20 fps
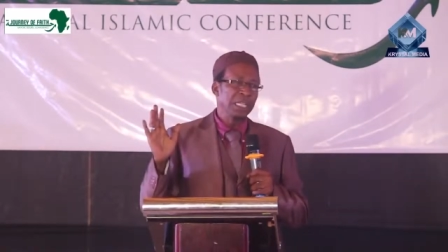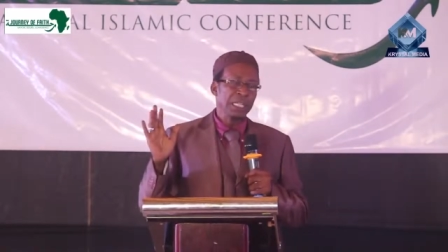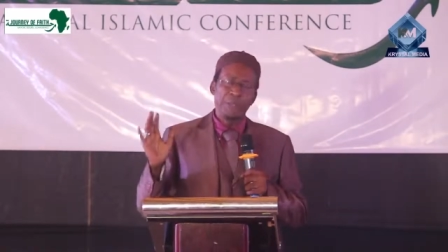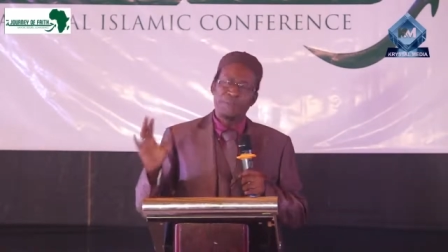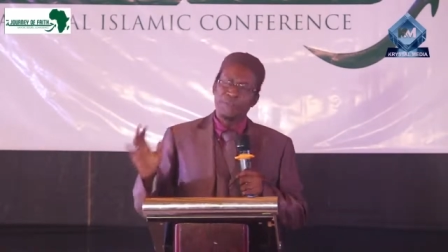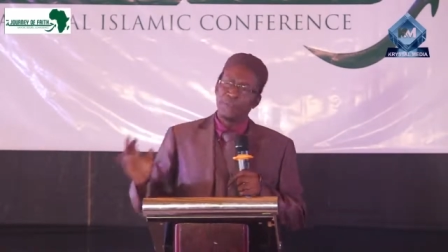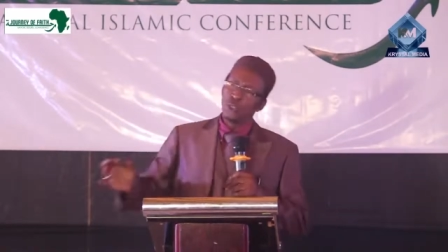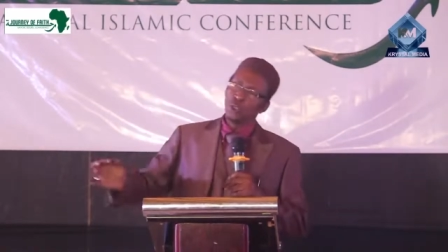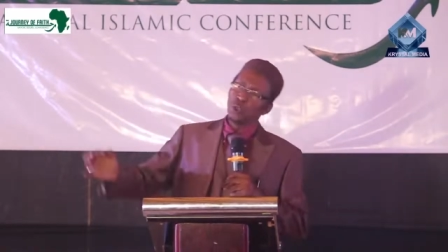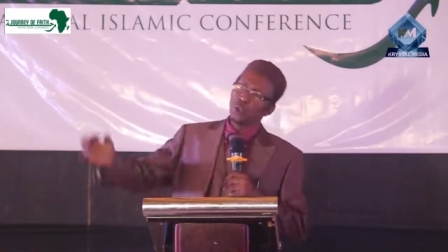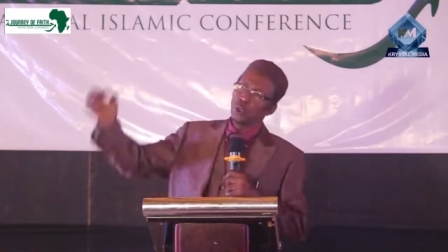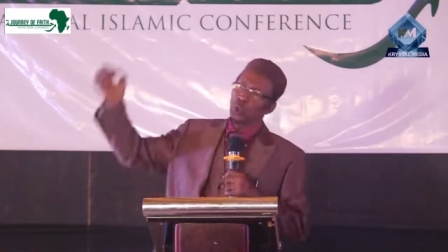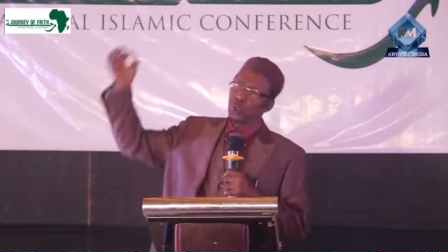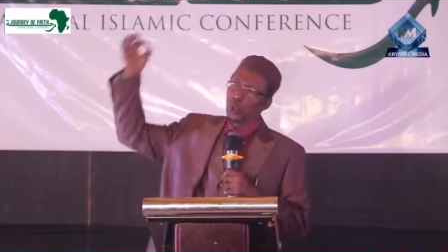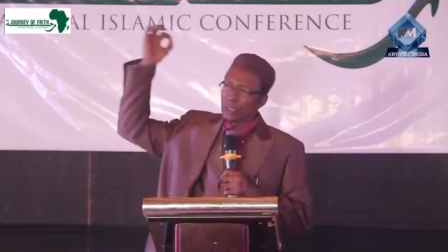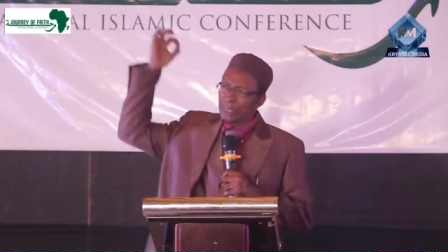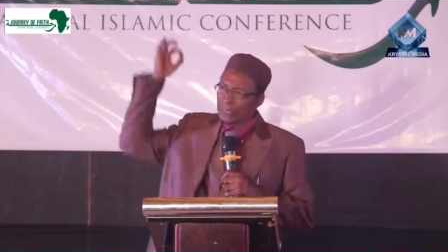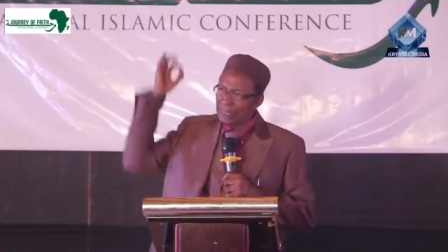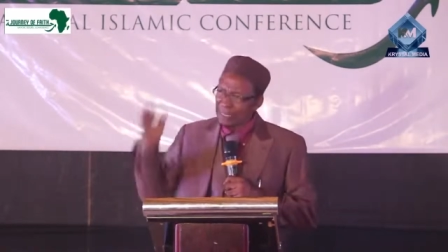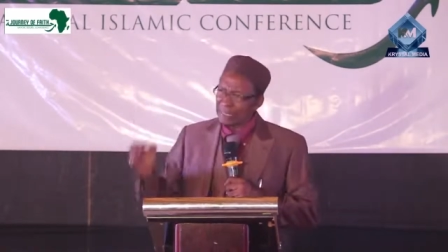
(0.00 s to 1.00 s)
If you
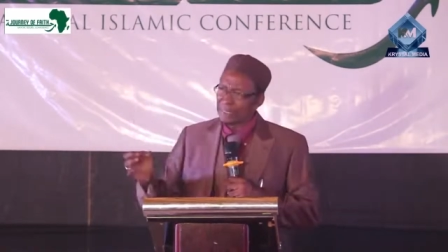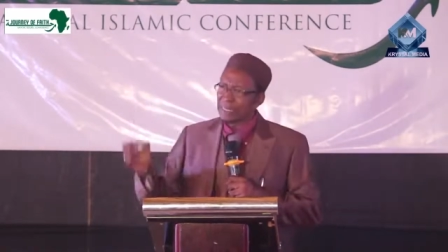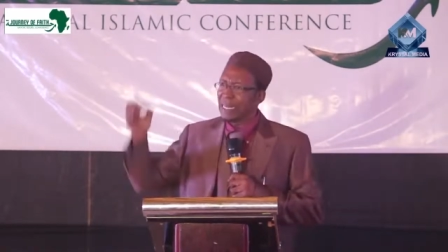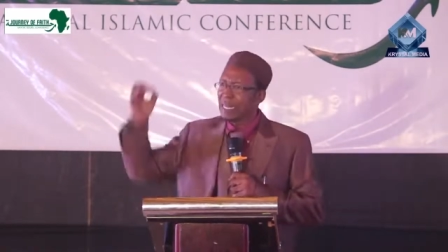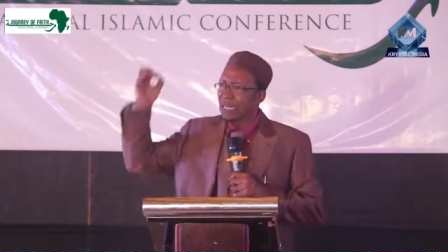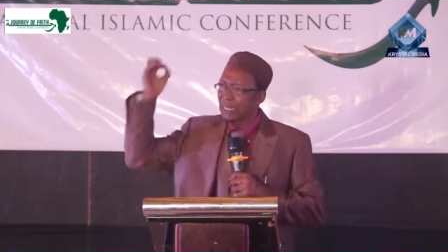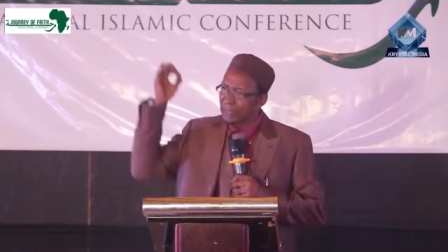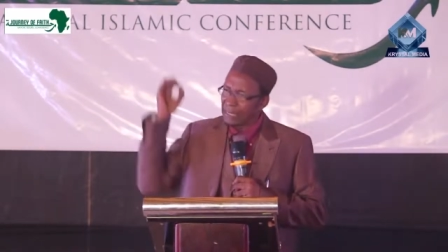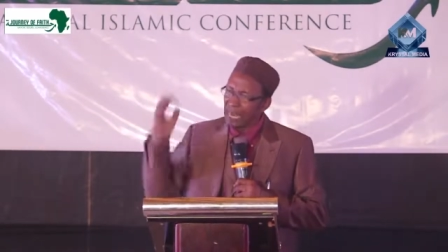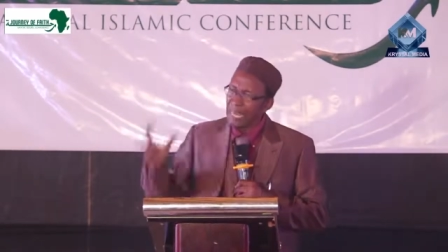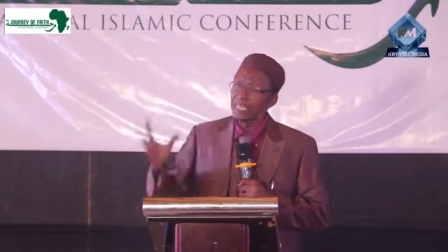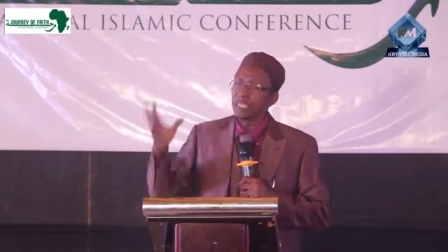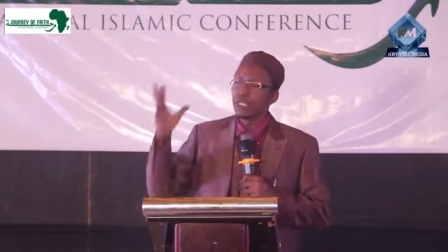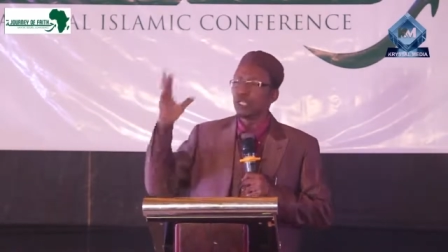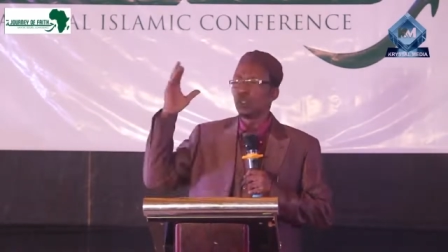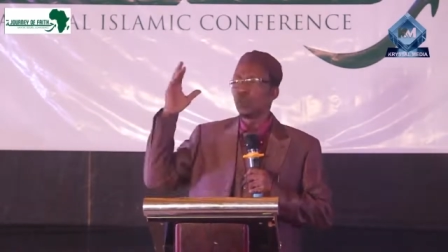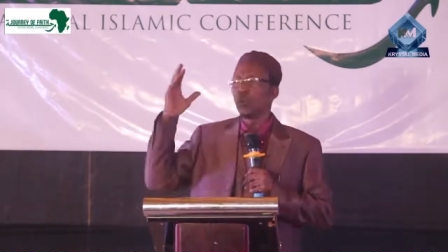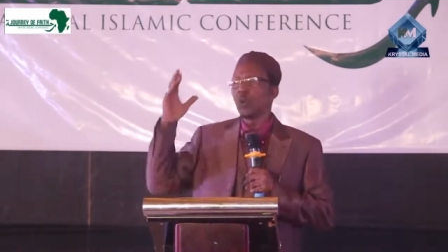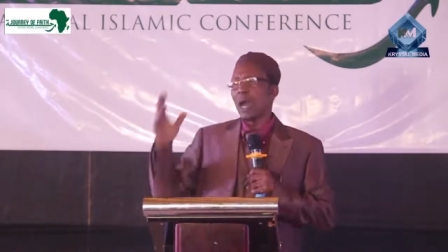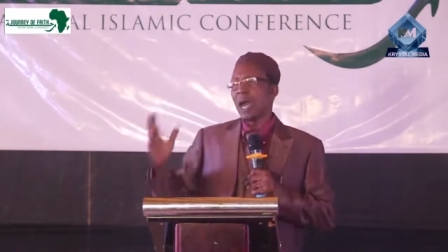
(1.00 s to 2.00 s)
do this, then
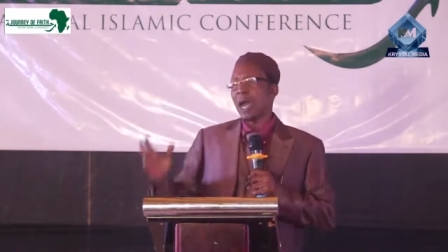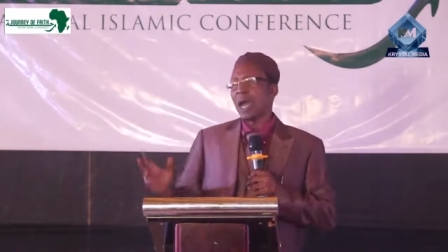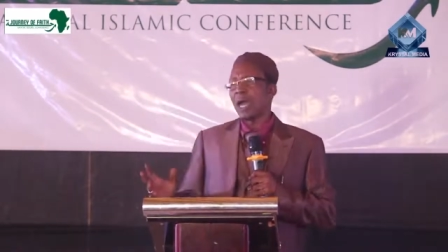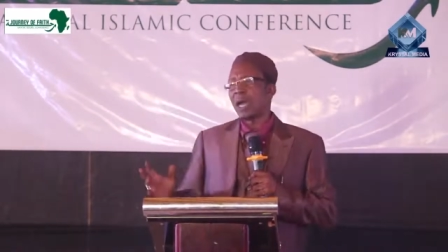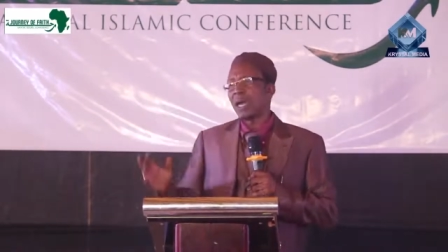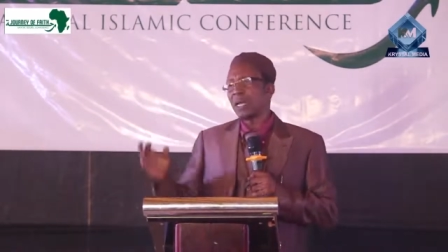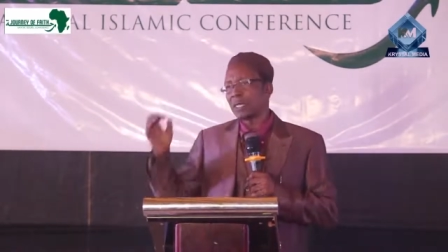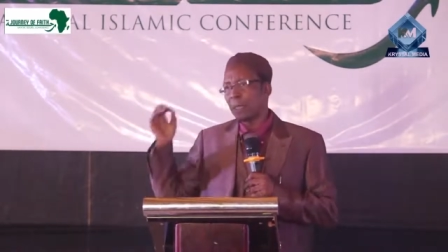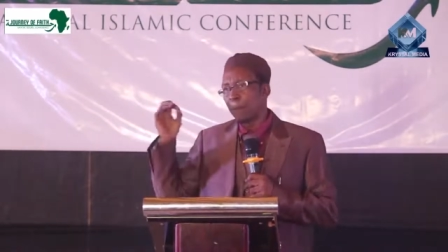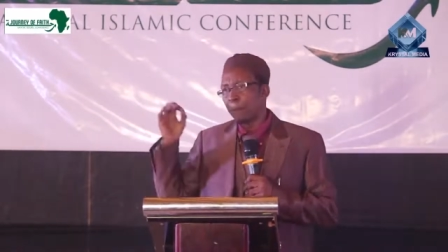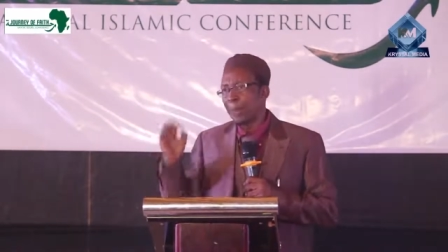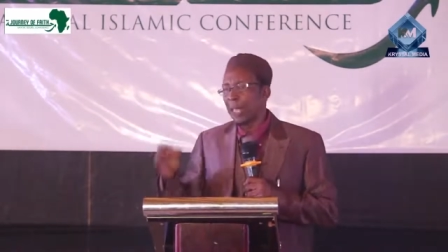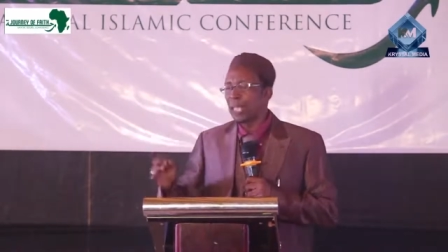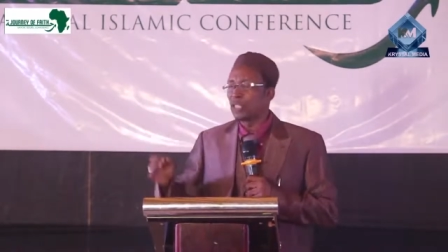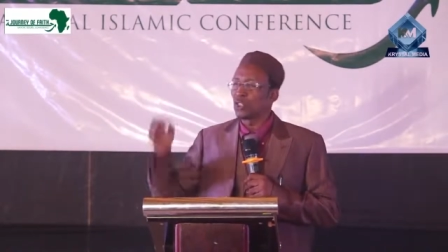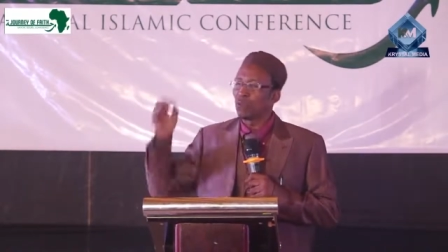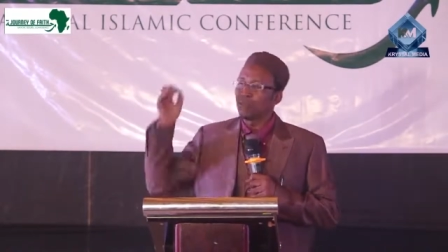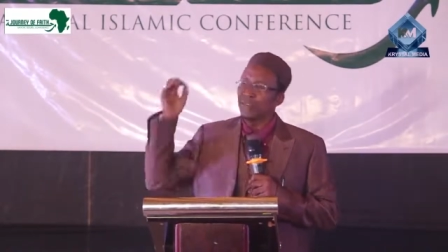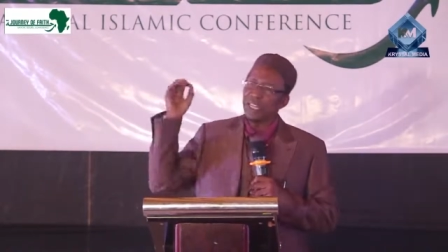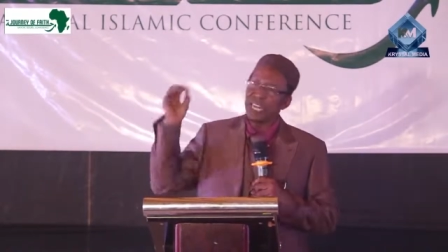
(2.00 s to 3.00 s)
you are the
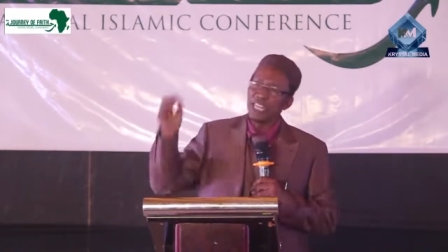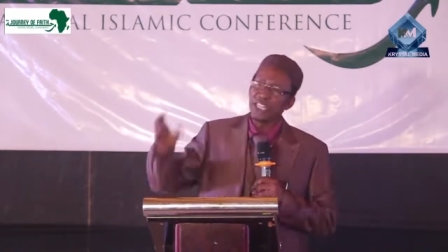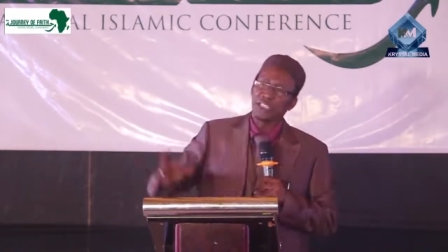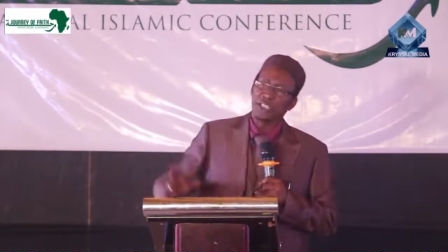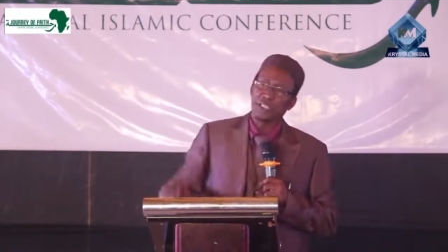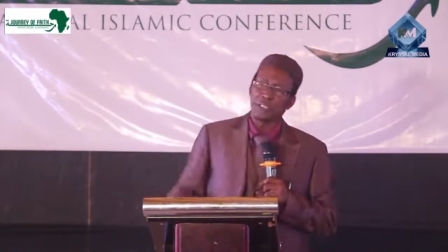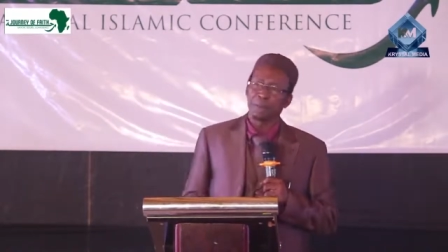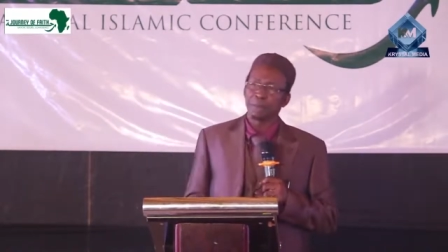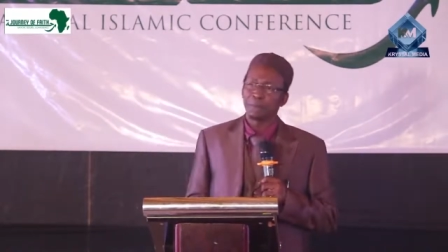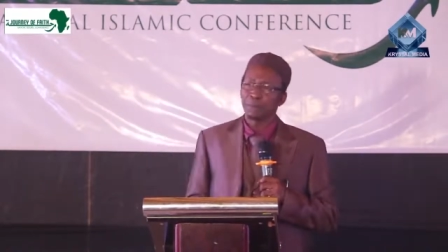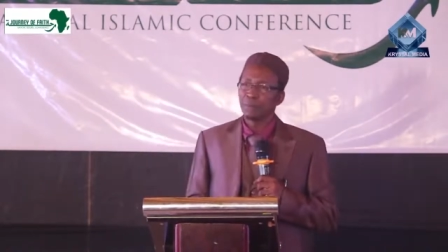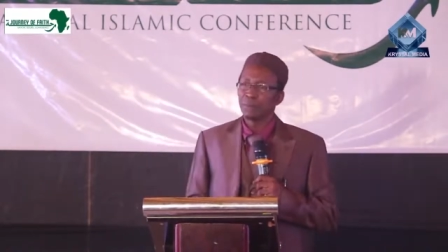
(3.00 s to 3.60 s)
best of nation.